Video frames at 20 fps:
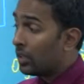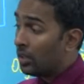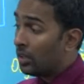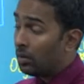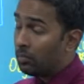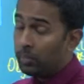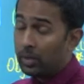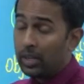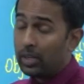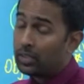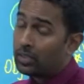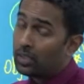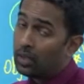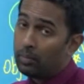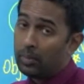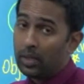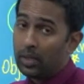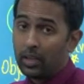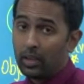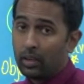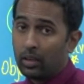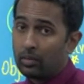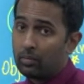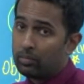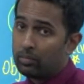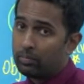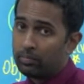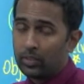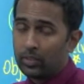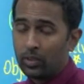Competitors are
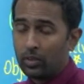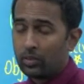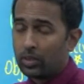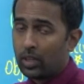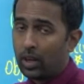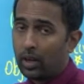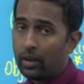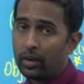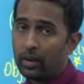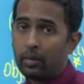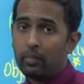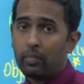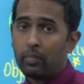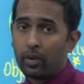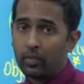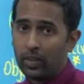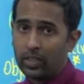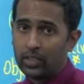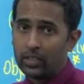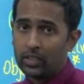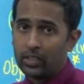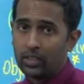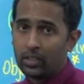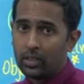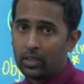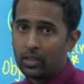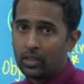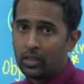making, thundering profits.